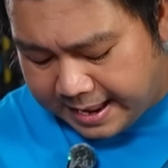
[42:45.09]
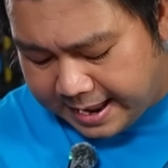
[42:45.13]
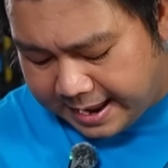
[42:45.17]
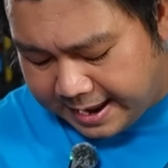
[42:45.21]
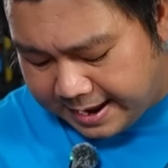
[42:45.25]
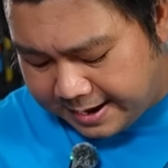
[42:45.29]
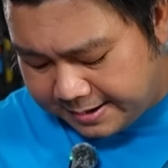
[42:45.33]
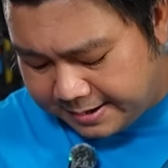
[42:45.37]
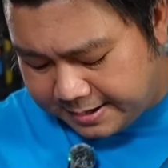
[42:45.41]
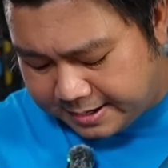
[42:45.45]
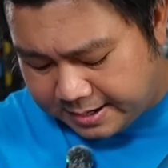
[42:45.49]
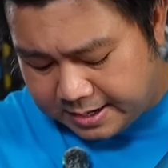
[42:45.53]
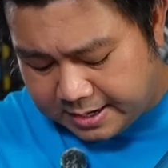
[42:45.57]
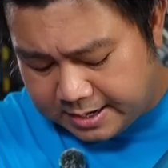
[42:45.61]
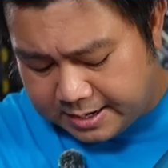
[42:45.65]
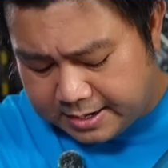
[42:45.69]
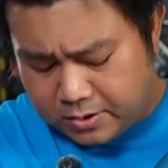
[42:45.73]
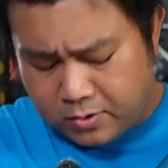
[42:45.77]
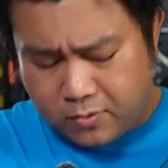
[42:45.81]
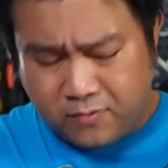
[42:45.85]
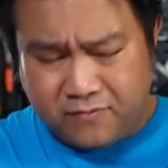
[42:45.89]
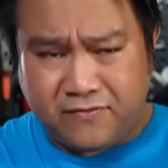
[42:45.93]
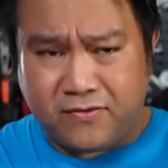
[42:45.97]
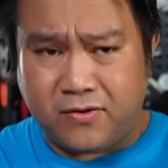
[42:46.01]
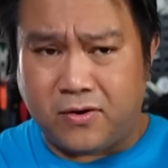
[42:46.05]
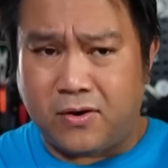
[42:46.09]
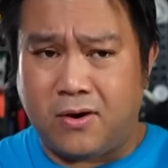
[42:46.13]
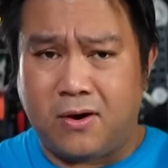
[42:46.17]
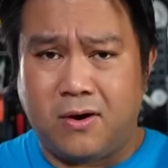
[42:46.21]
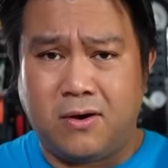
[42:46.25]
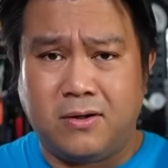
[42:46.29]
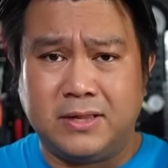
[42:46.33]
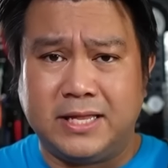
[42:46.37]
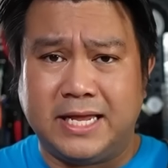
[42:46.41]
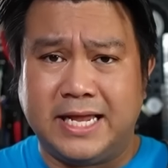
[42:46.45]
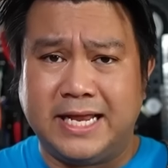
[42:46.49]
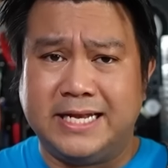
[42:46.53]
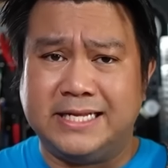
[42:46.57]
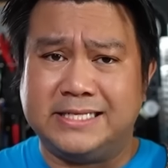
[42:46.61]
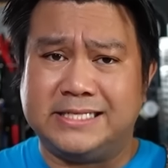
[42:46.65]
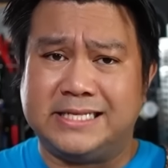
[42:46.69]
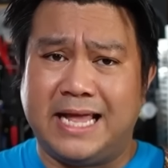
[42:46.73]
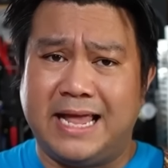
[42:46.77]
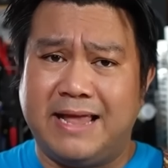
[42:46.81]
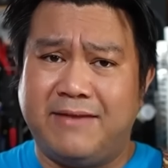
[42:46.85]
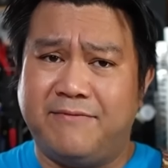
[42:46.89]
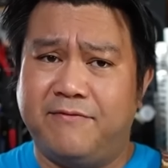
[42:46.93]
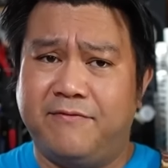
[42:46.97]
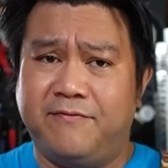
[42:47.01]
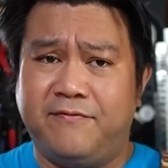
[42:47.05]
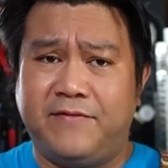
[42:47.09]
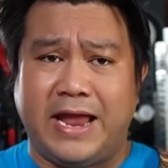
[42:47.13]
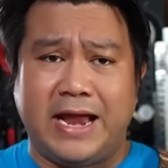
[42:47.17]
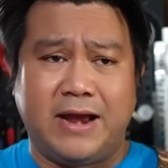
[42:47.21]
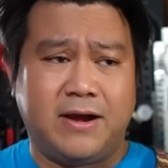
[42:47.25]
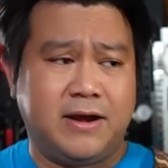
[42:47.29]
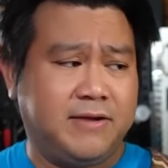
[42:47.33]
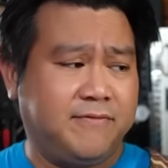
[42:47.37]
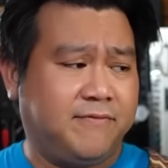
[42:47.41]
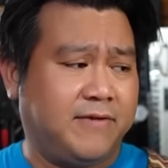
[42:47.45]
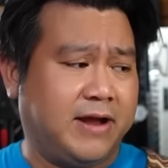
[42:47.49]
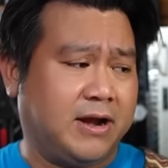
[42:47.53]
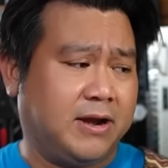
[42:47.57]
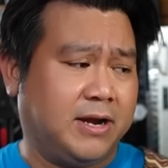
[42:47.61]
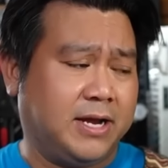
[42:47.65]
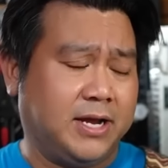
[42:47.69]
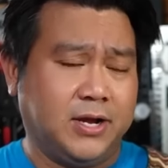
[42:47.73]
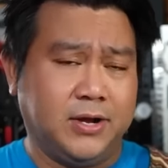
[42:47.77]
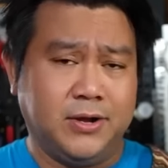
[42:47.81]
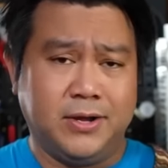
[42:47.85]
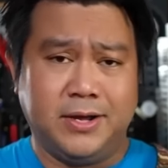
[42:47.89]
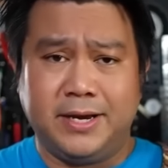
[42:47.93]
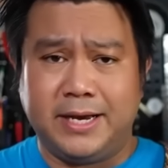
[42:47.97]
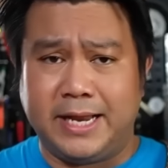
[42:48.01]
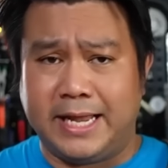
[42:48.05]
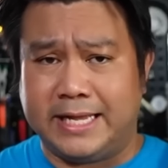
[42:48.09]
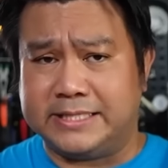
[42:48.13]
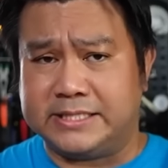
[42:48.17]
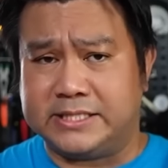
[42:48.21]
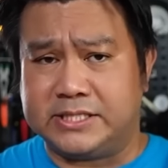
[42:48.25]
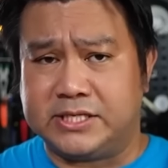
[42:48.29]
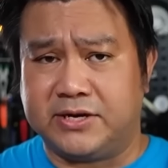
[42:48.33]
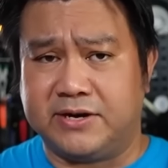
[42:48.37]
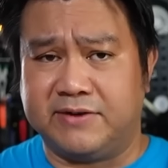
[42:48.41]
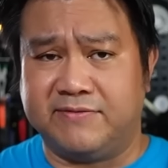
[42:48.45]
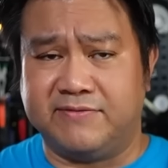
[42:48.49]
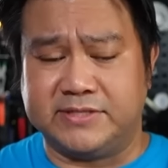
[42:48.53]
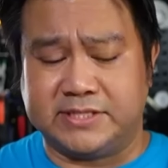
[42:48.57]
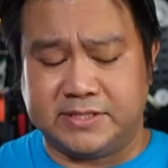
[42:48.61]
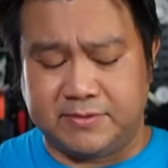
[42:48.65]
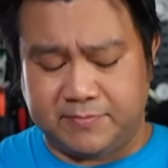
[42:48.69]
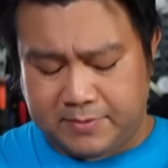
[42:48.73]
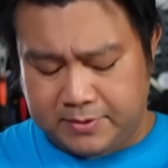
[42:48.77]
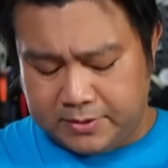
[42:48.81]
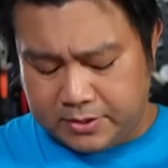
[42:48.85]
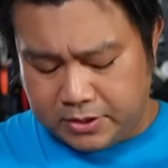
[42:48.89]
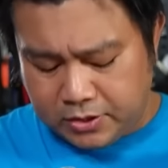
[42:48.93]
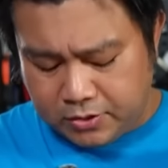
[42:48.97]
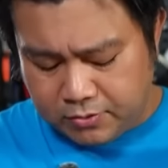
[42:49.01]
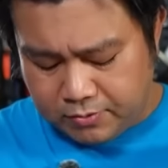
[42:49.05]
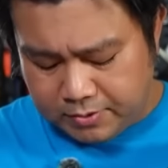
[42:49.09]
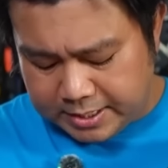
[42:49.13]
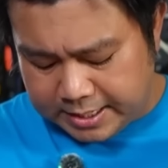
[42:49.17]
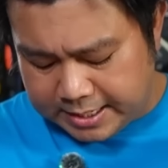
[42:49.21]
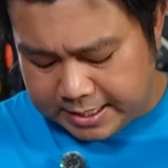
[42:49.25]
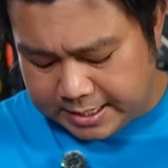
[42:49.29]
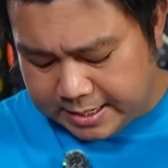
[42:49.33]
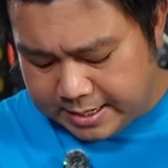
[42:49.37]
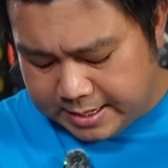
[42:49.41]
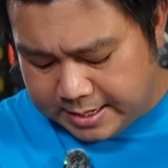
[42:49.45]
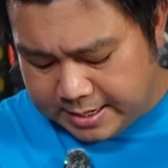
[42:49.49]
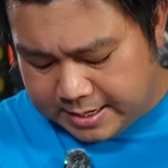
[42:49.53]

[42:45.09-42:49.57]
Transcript: And overall, it is a very, very good and serviceable unit.